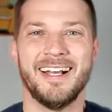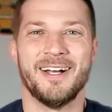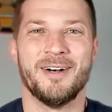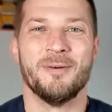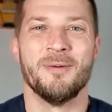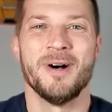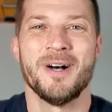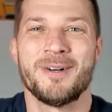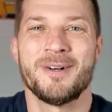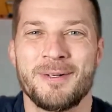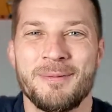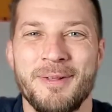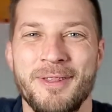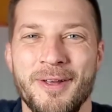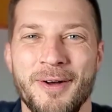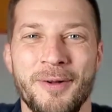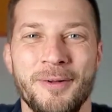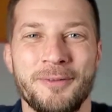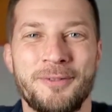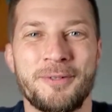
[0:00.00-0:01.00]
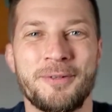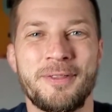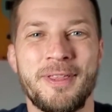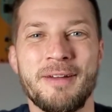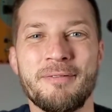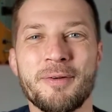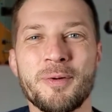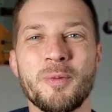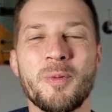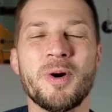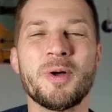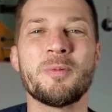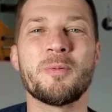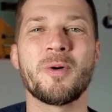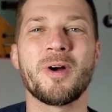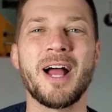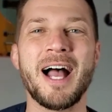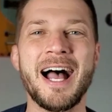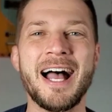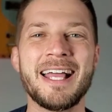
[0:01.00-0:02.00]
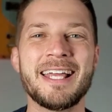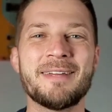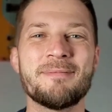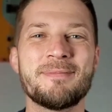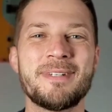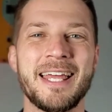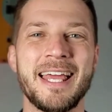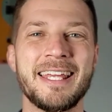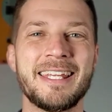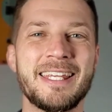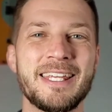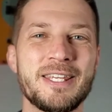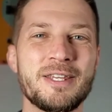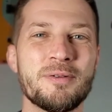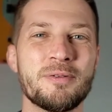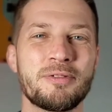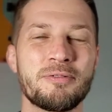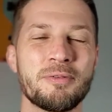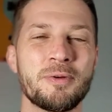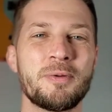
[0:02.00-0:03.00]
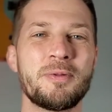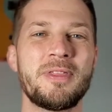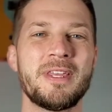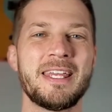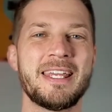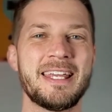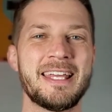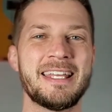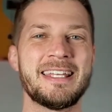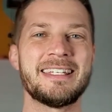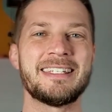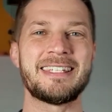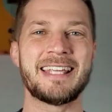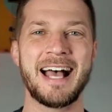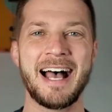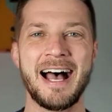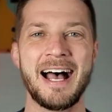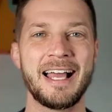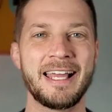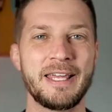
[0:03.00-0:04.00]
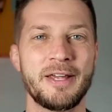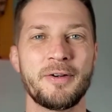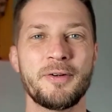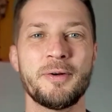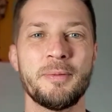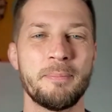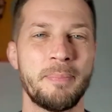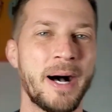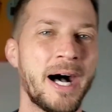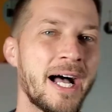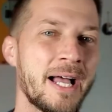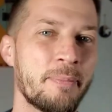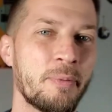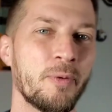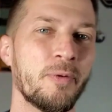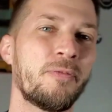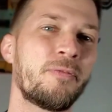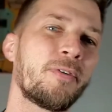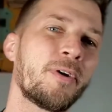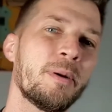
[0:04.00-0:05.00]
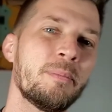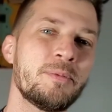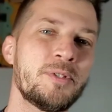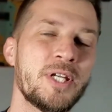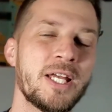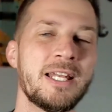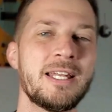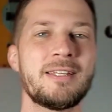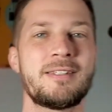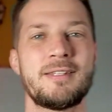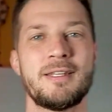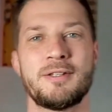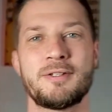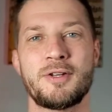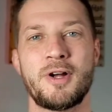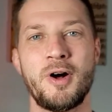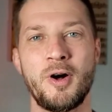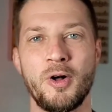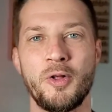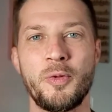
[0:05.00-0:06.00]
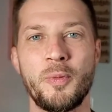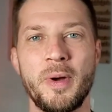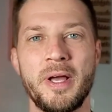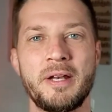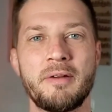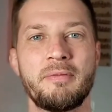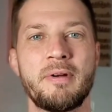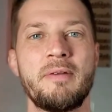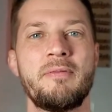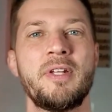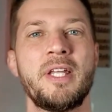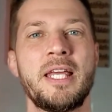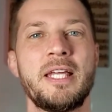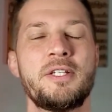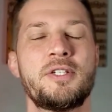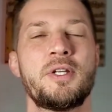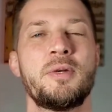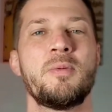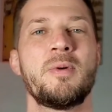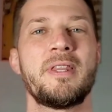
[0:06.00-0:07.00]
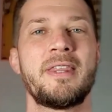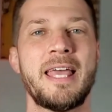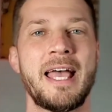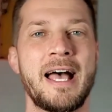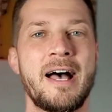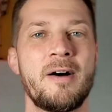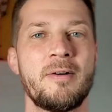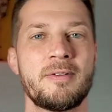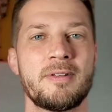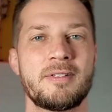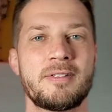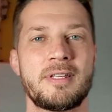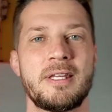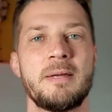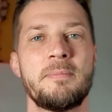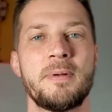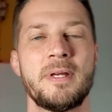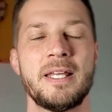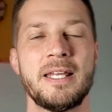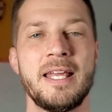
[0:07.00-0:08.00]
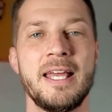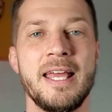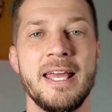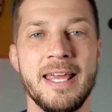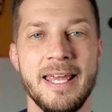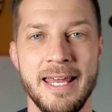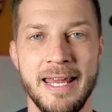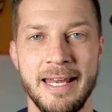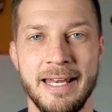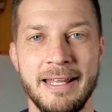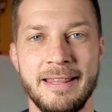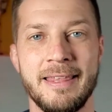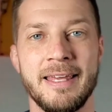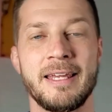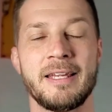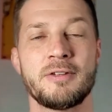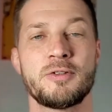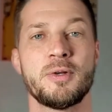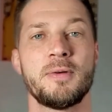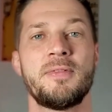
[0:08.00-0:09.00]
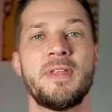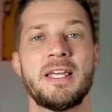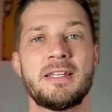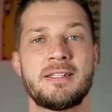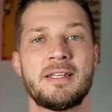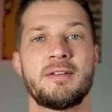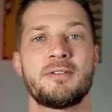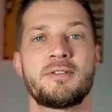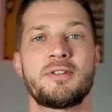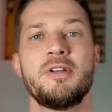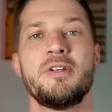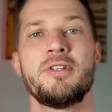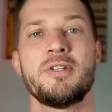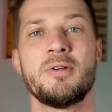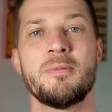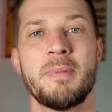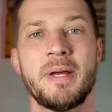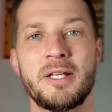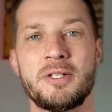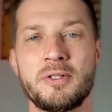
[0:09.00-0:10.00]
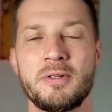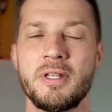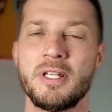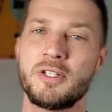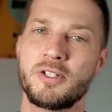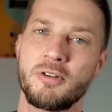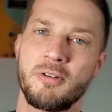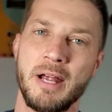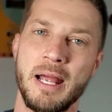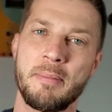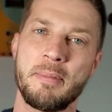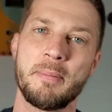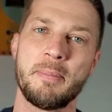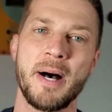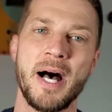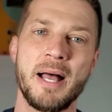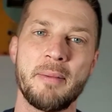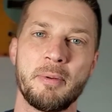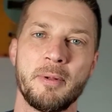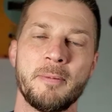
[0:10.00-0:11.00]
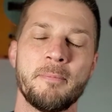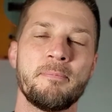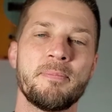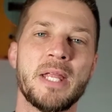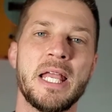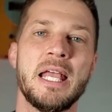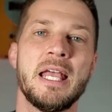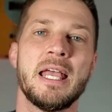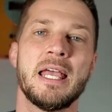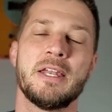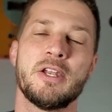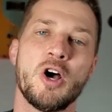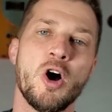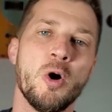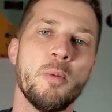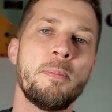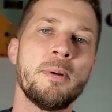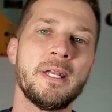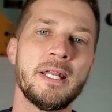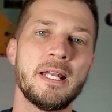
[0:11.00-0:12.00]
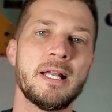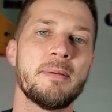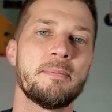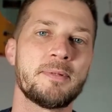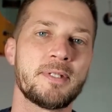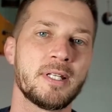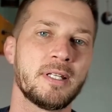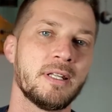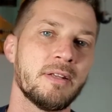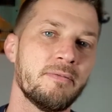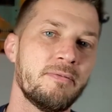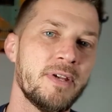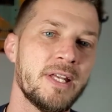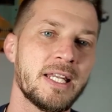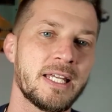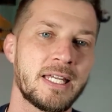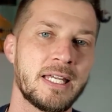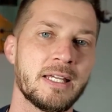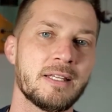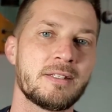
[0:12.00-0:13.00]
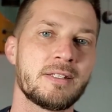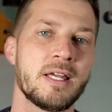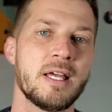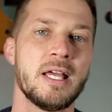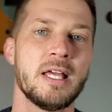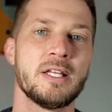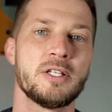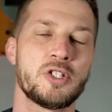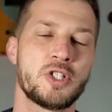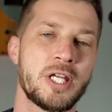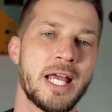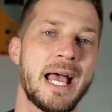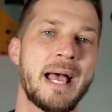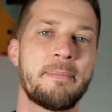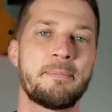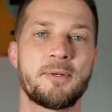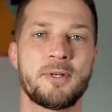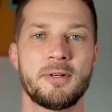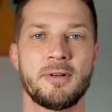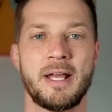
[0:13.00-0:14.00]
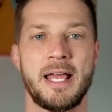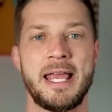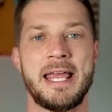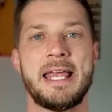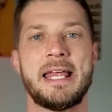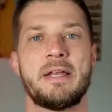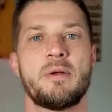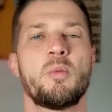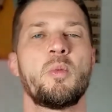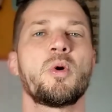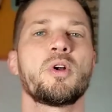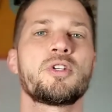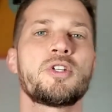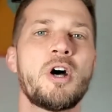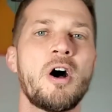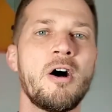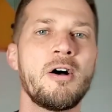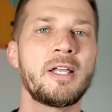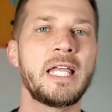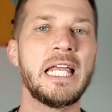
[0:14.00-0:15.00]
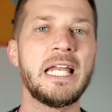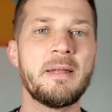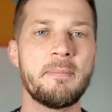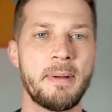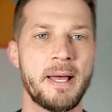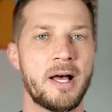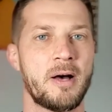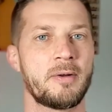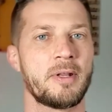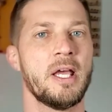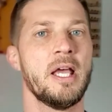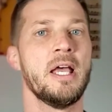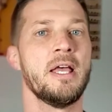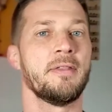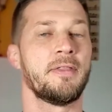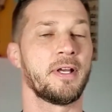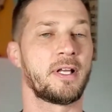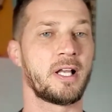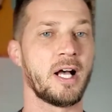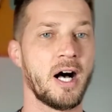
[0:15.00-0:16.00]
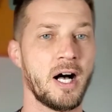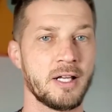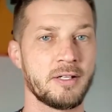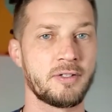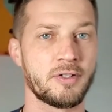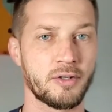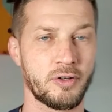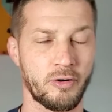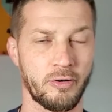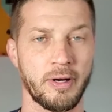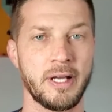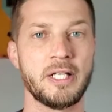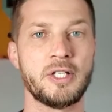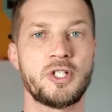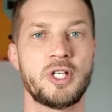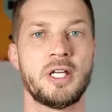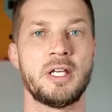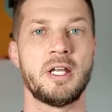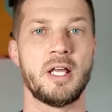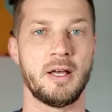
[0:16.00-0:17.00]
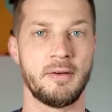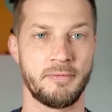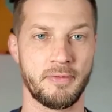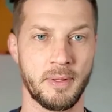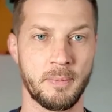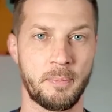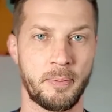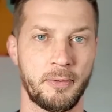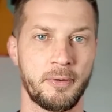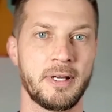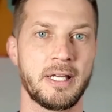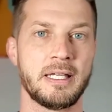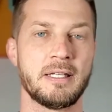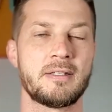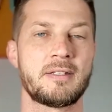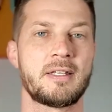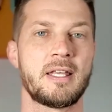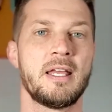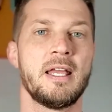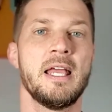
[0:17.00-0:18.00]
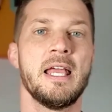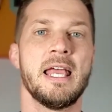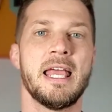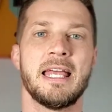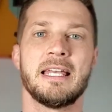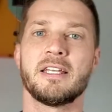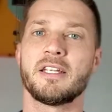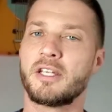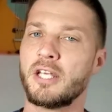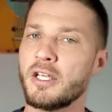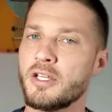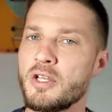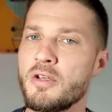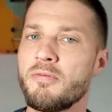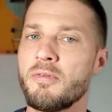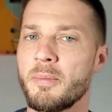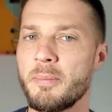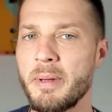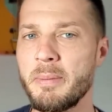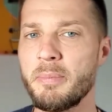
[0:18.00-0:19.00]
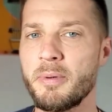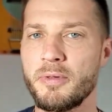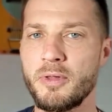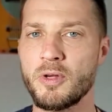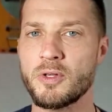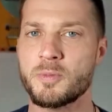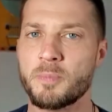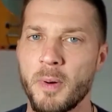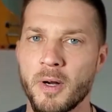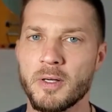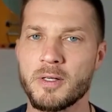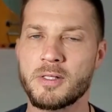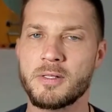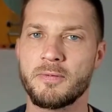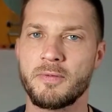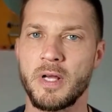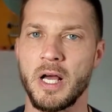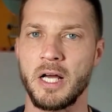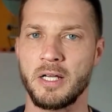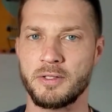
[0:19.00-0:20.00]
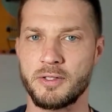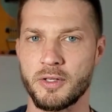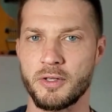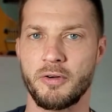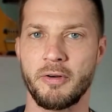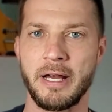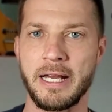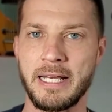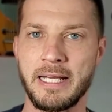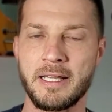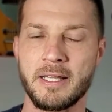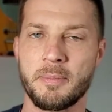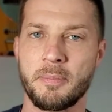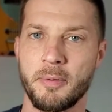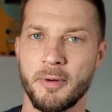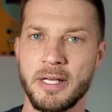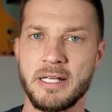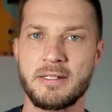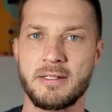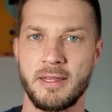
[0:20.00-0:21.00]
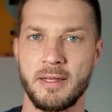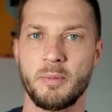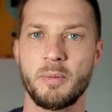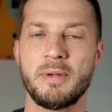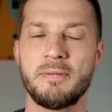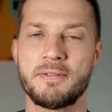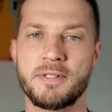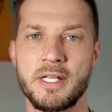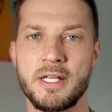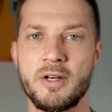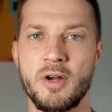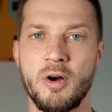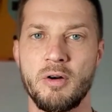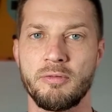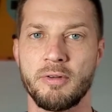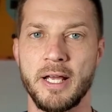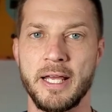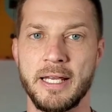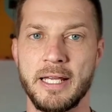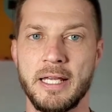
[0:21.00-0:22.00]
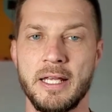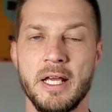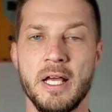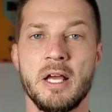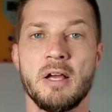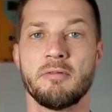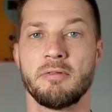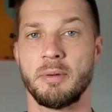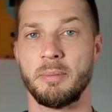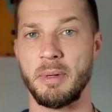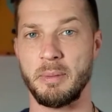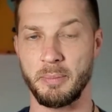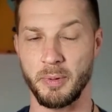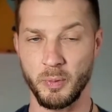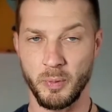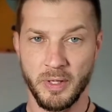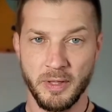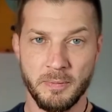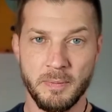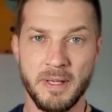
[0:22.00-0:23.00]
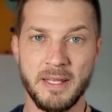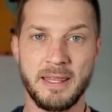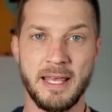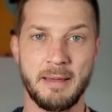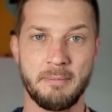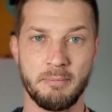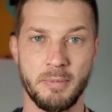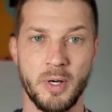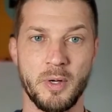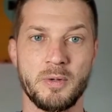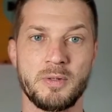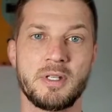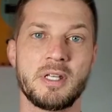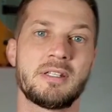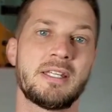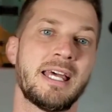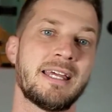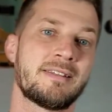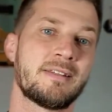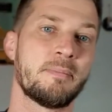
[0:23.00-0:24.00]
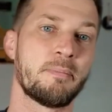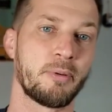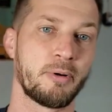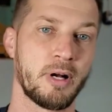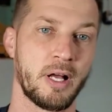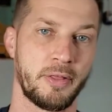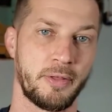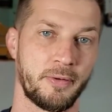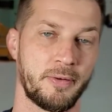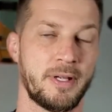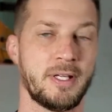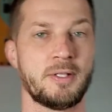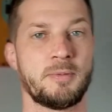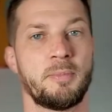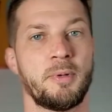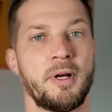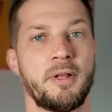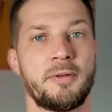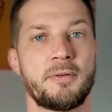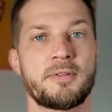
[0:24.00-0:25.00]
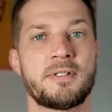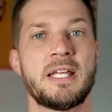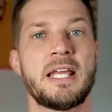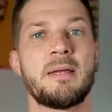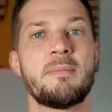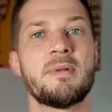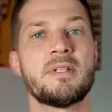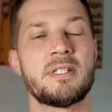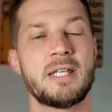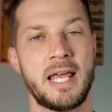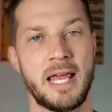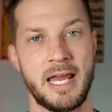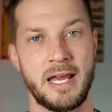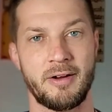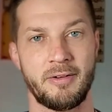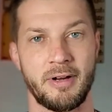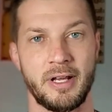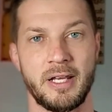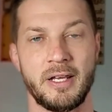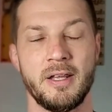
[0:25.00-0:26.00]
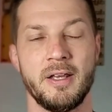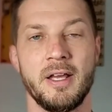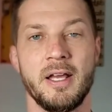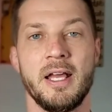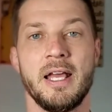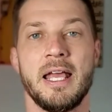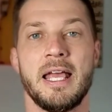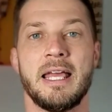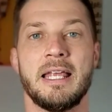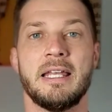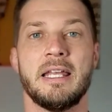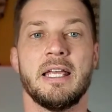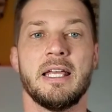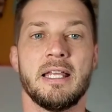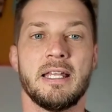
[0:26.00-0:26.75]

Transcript: Welcome to The Whole Truth, everyone, where I am taking you through the entire Bible from Genesis all the way to Revelation without skipping anything. So if that sounds good to you, make sure that you grab a Bible and open it up to Leviticus chapter 8. We're talking about the consecration of the priest. And can you remember those parts of consecrating the priest that we've seen already? Remember with me that Moses has a brother. His brother's name is Aaron. And